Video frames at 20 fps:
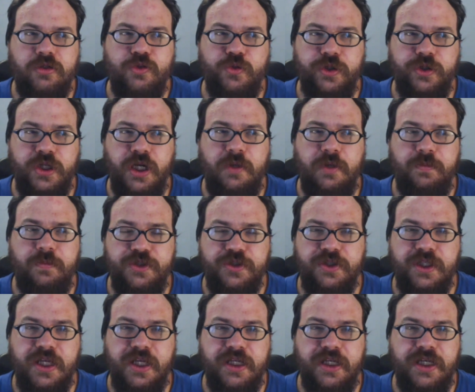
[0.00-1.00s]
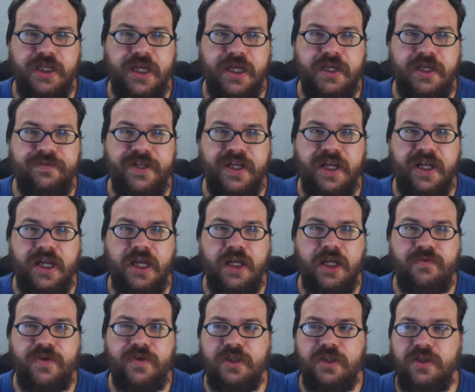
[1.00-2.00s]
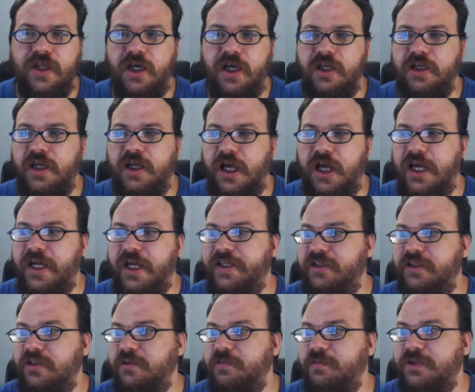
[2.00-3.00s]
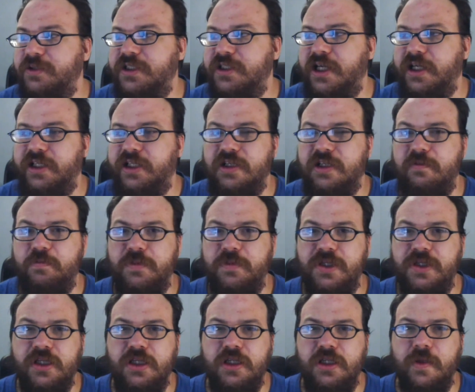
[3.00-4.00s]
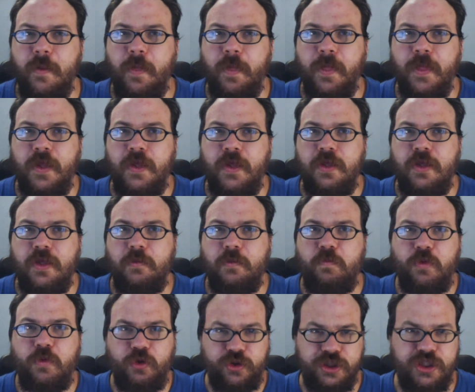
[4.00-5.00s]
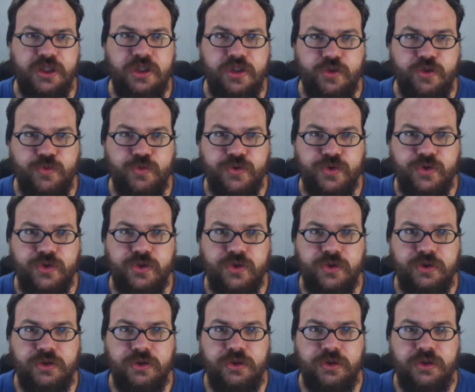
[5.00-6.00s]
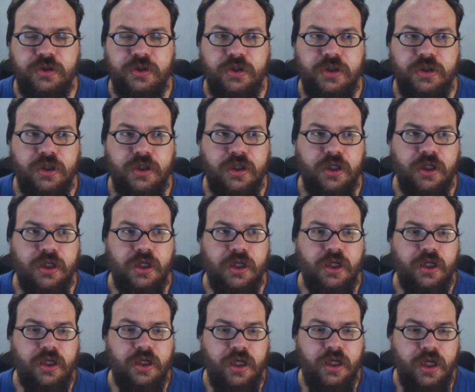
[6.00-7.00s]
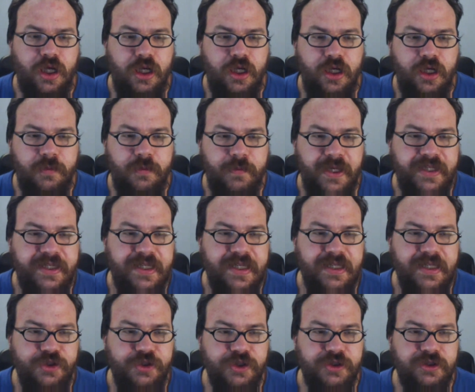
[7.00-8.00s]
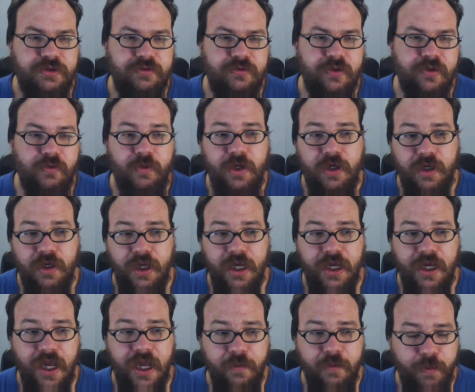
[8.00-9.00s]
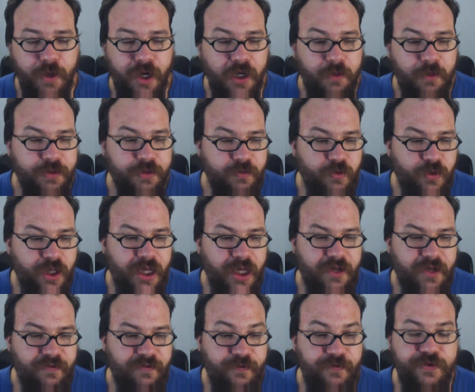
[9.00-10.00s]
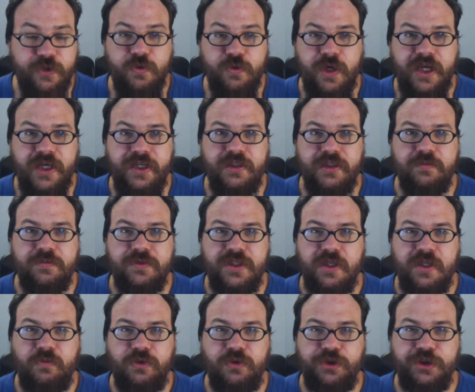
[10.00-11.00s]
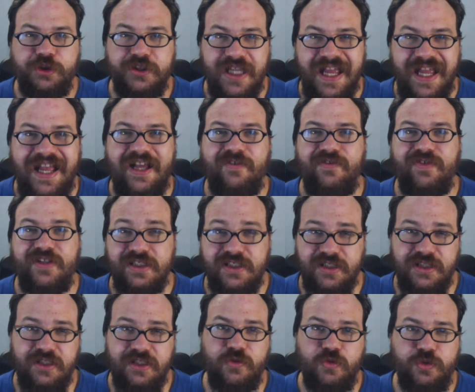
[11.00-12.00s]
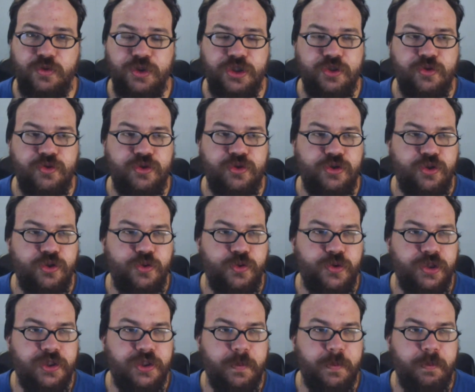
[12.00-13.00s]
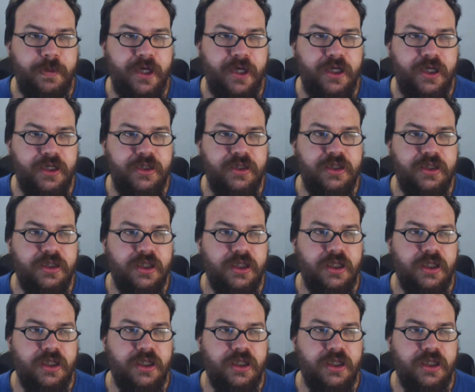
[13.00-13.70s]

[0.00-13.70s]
to accomplish that, I have to have a lot of items that can be multi-use. I can't just, well, I probably will have a few items that will just have a single use to it, but